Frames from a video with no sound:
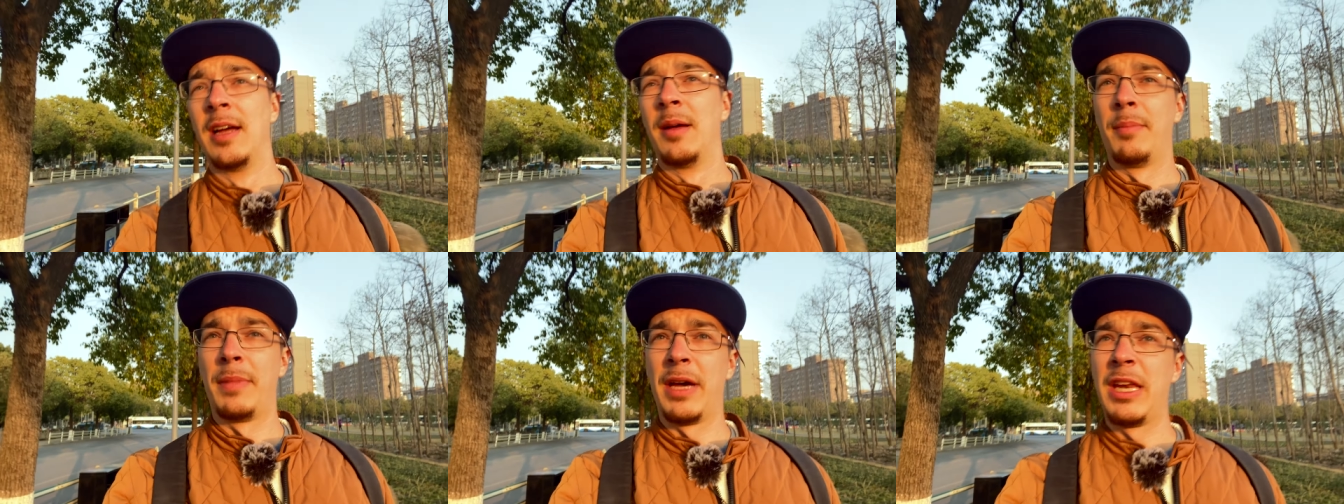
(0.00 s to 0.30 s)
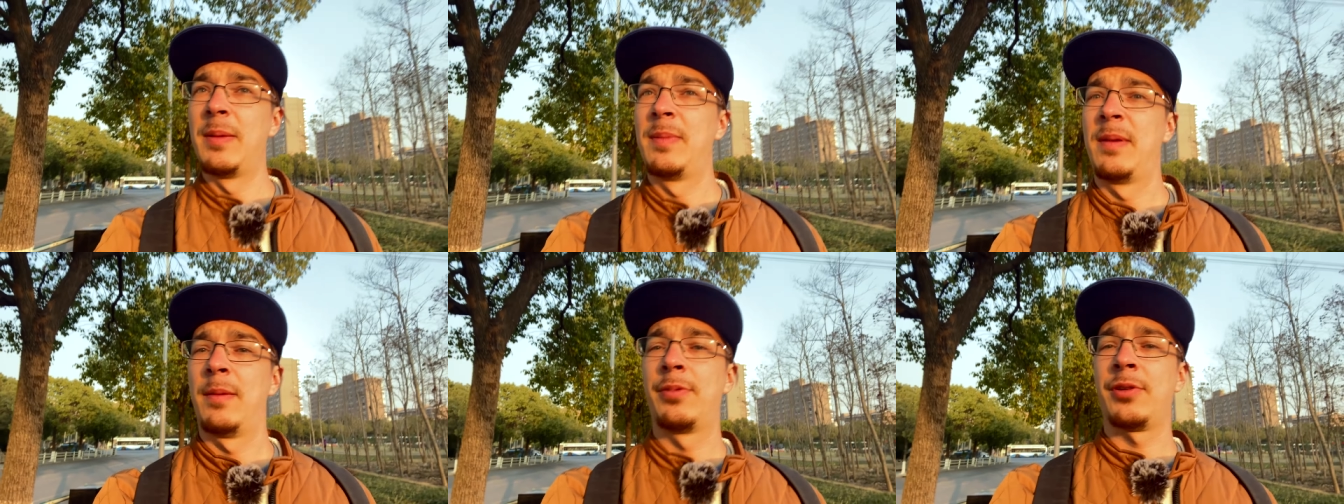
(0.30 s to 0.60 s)
Many
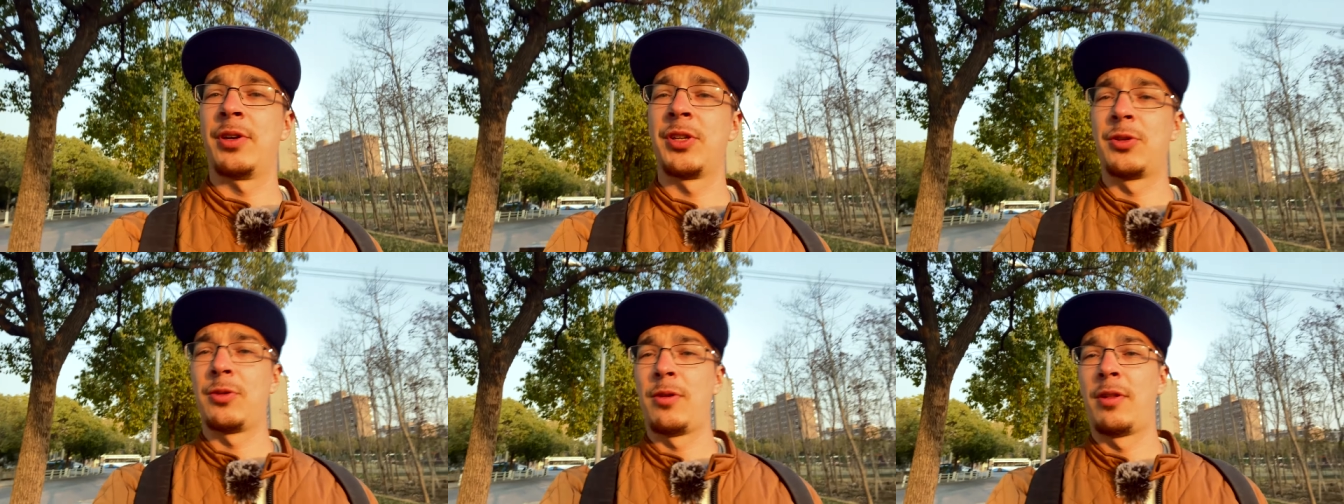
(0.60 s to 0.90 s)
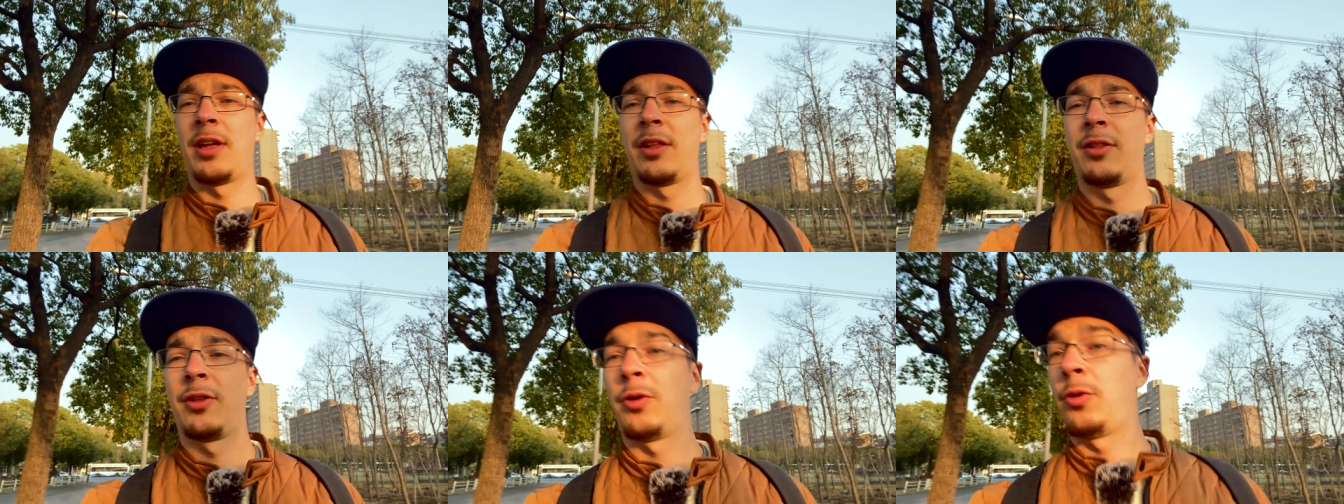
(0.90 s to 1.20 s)
people are doing
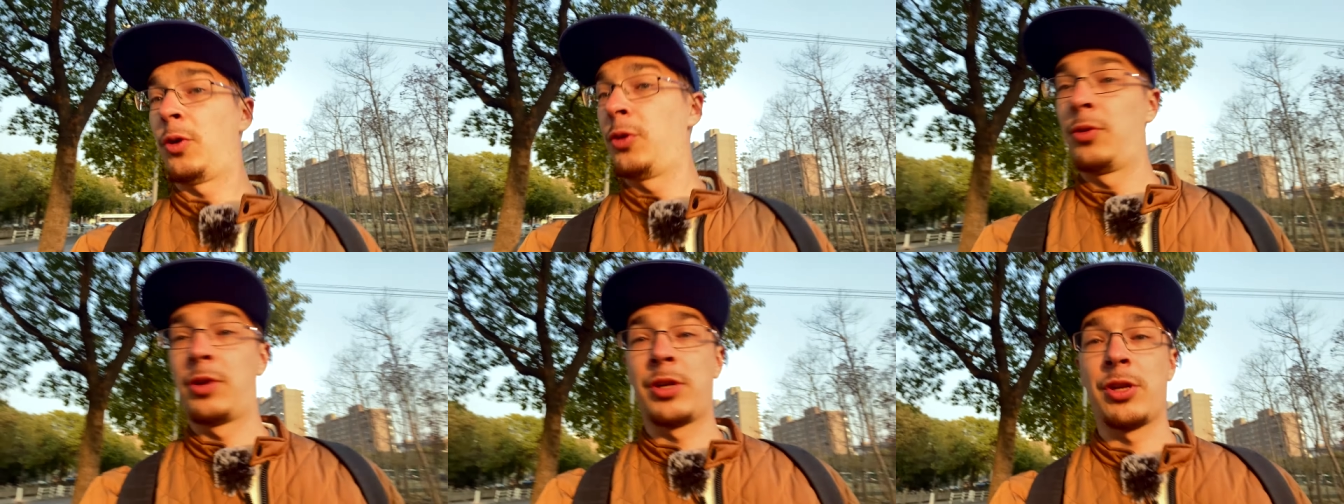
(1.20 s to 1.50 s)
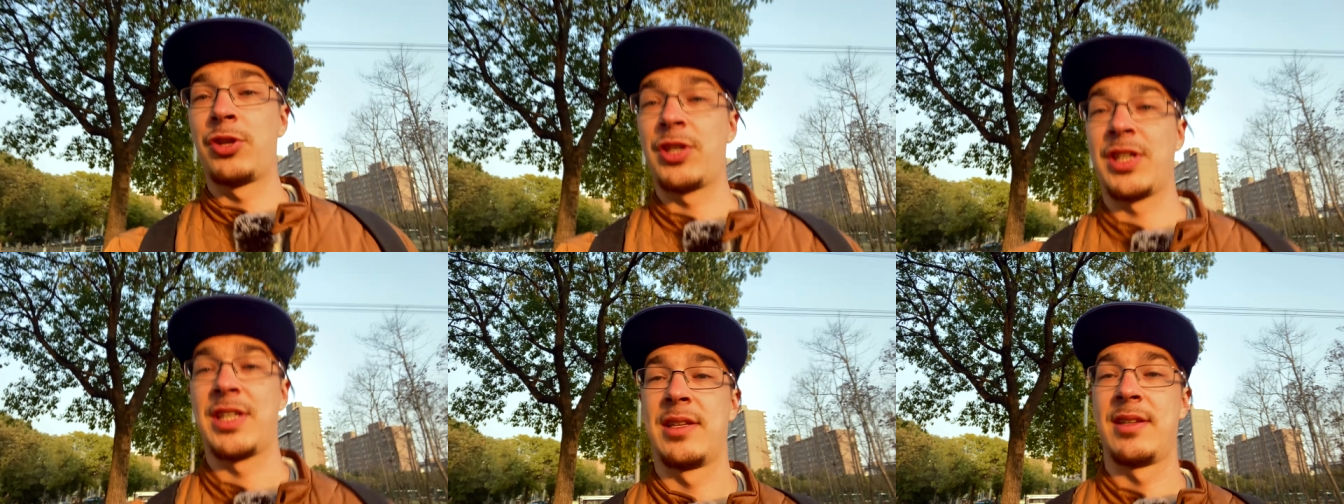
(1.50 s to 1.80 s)
that though. Or you can
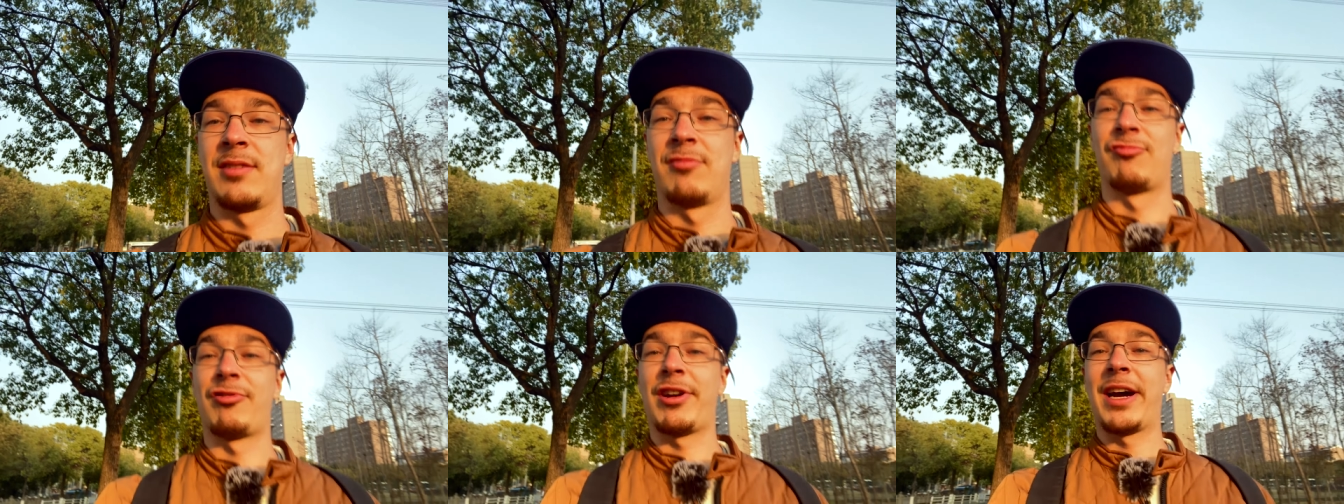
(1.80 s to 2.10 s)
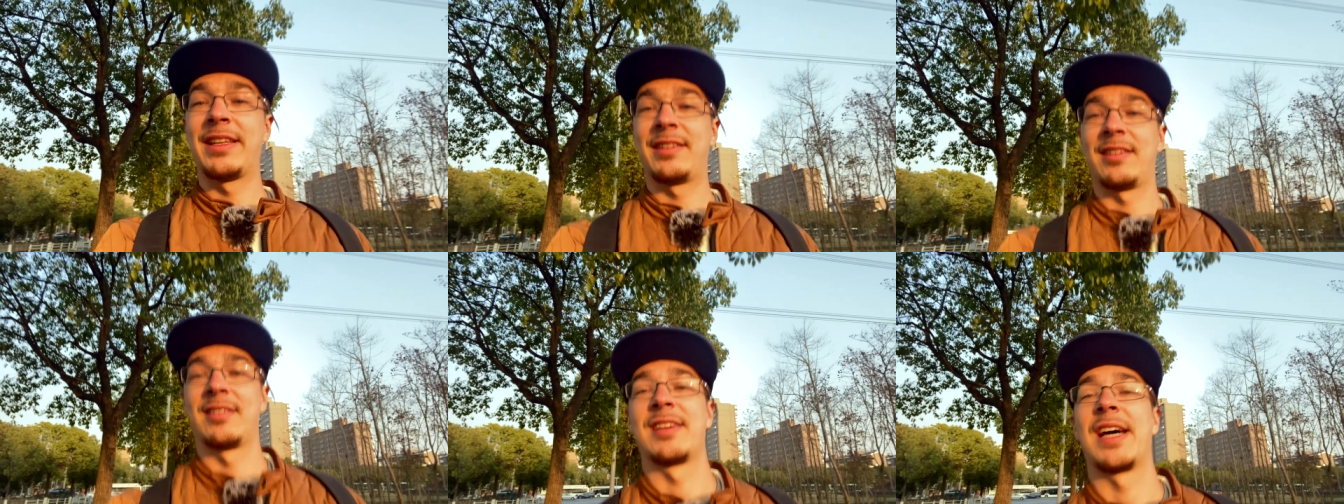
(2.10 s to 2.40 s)
just
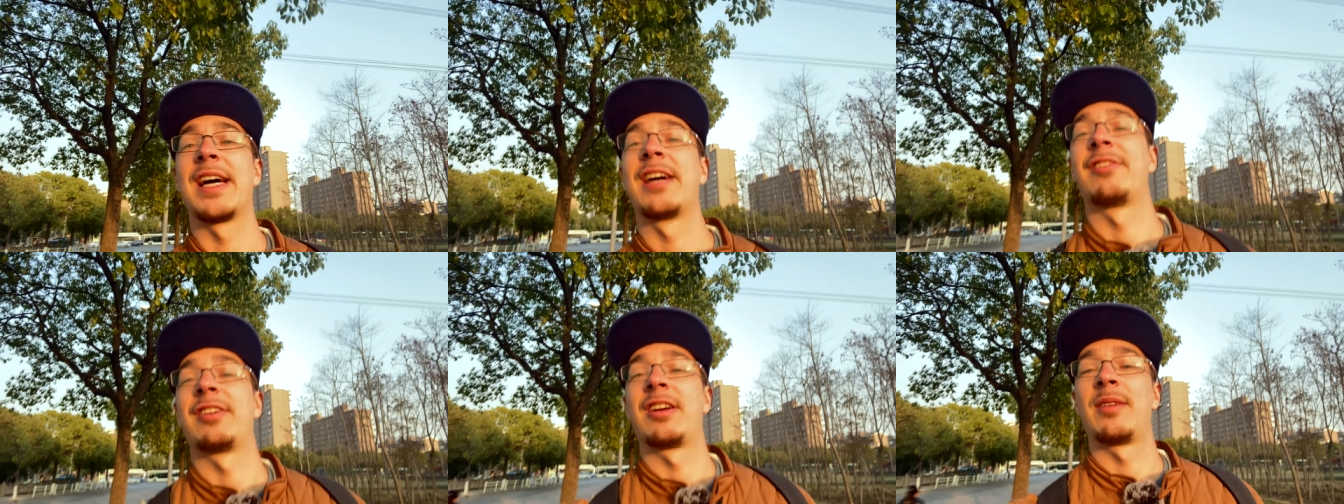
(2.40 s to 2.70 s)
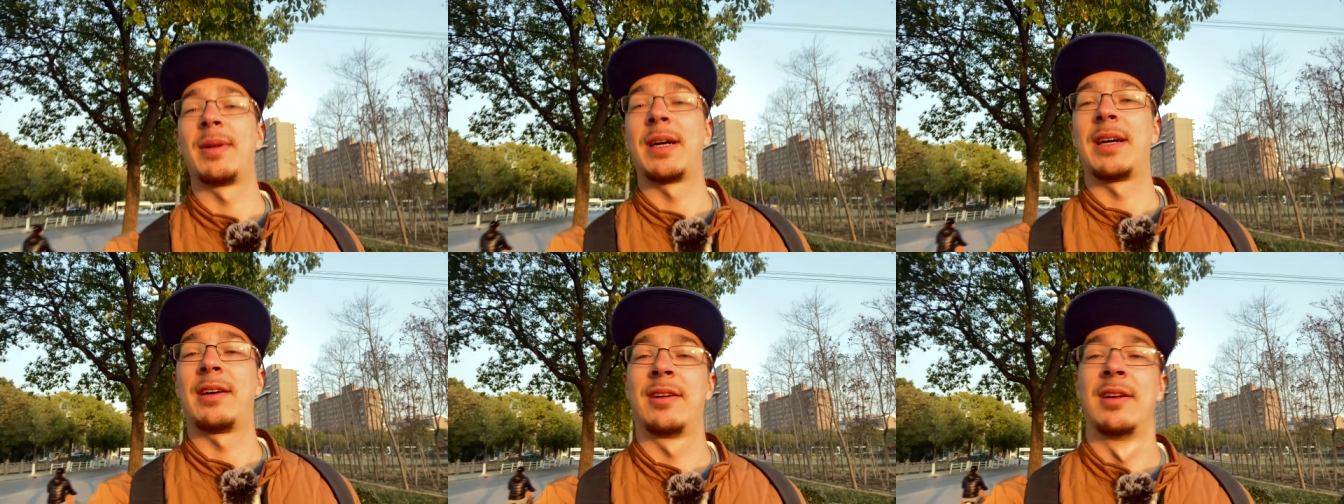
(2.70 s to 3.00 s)
write a diary
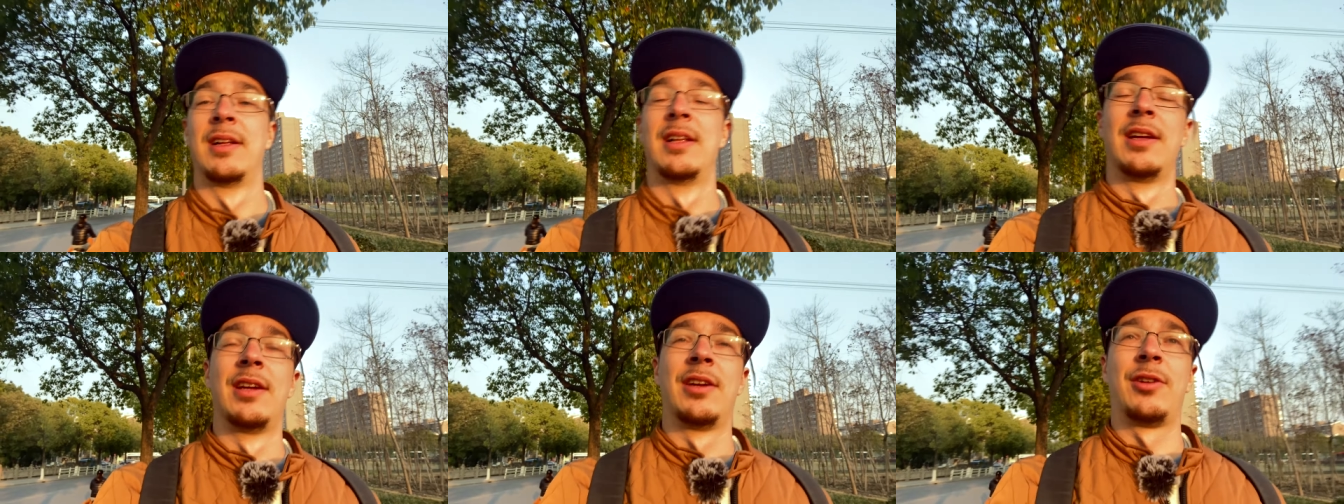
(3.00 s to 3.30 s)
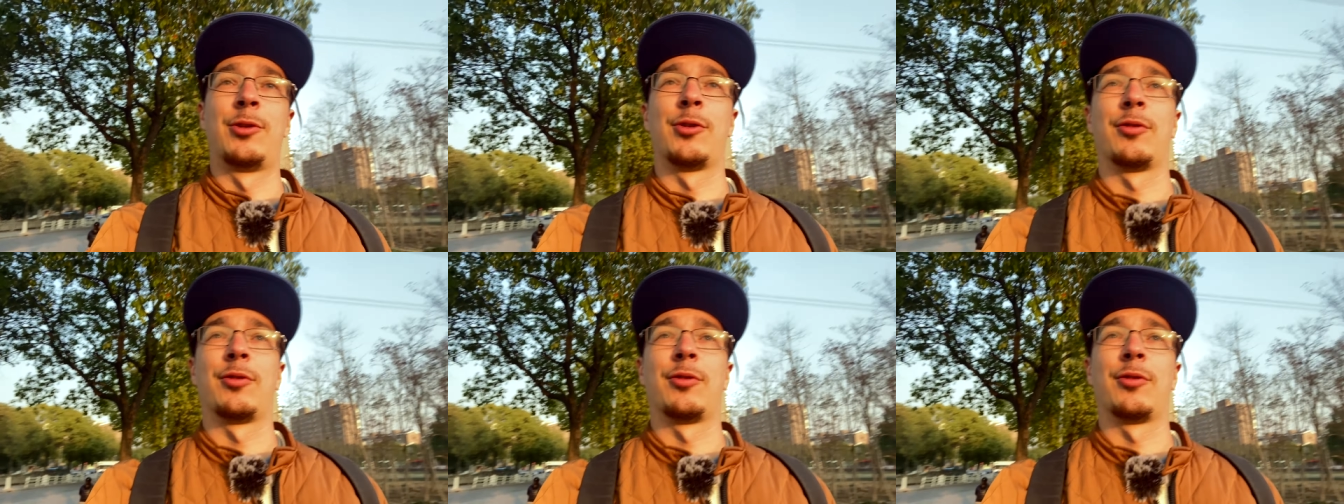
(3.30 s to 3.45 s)
about your